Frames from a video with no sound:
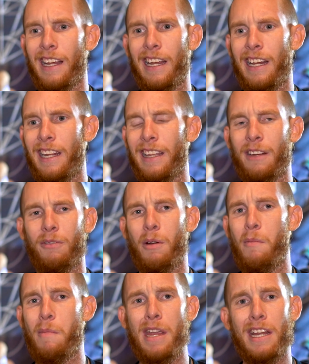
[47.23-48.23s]
anything
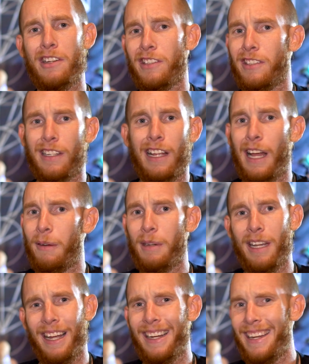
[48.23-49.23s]
for me just to be
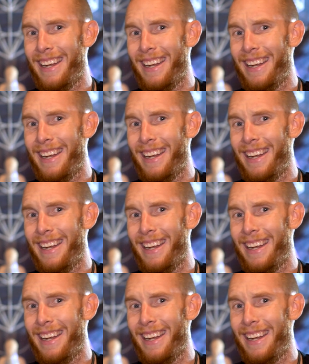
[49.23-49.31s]
like,